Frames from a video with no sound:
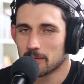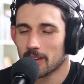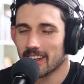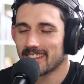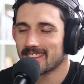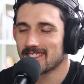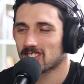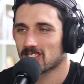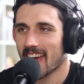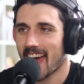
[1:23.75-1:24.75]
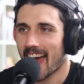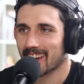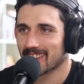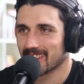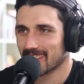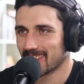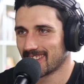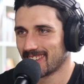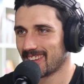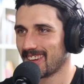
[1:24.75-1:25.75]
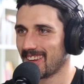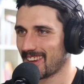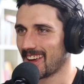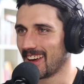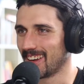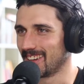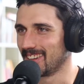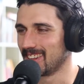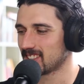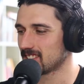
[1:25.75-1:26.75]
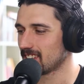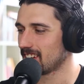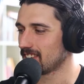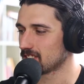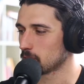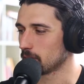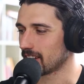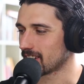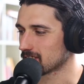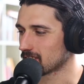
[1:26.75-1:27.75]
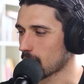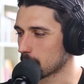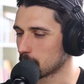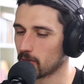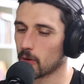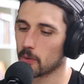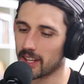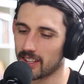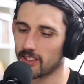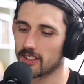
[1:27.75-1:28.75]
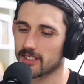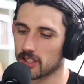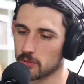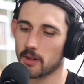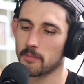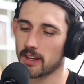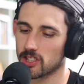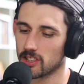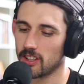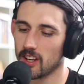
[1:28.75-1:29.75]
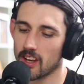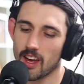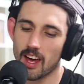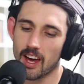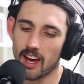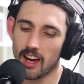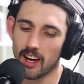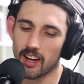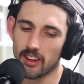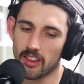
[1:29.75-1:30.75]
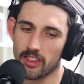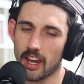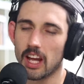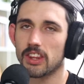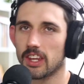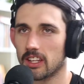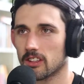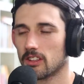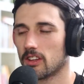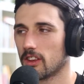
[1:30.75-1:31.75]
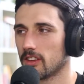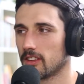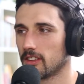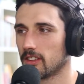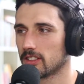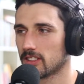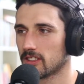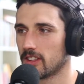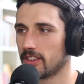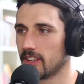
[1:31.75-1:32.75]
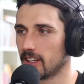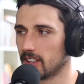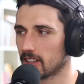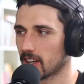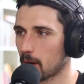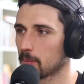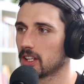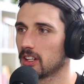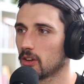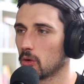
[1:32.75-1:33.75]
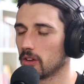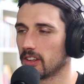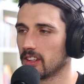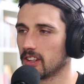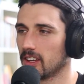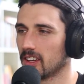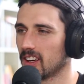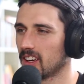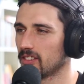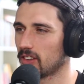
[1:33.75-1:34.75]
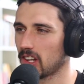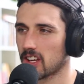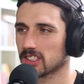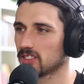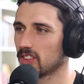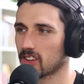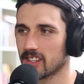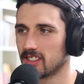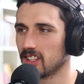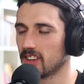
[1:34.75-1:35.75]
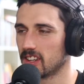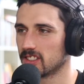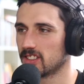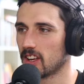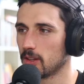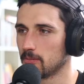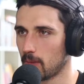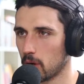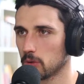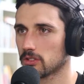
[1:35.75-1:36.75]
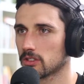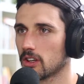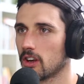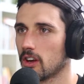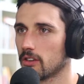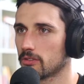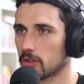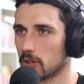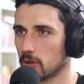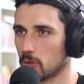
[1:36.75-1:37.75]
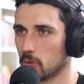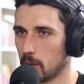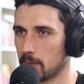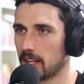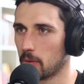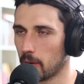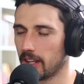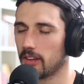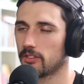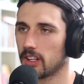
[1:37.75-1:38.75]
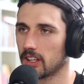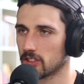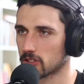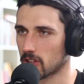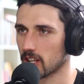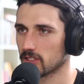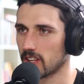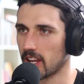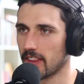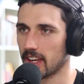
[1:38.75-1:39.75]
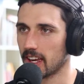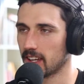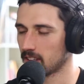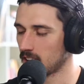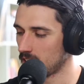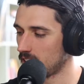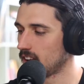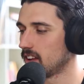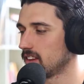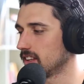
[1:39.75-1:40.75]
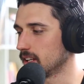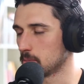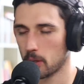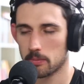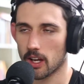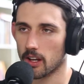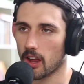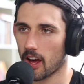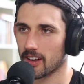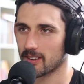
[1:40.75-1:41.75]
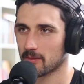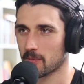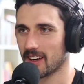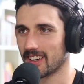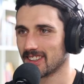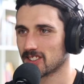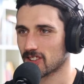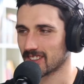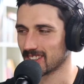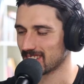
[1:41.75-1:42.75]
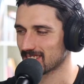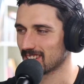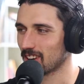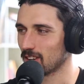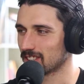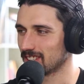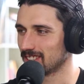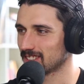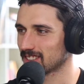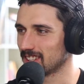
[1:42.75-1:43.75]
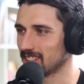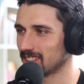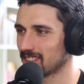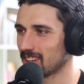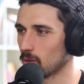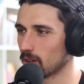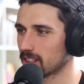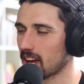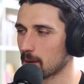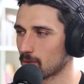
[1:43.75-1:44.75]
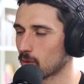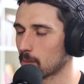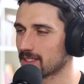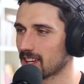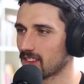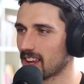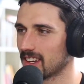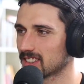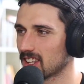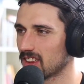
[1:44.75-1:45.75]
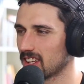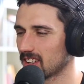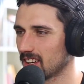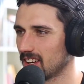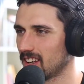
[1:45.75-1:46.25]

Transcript: about getting jacked. And this is a really interesting topic. And before we get into this, I just want to mention that I think the company or the philosophy or idea that has done the most for women in weightlifting is CrossFit. And they get pooped on a lot by strength and conditioning coaches that work in high performance athletics. I think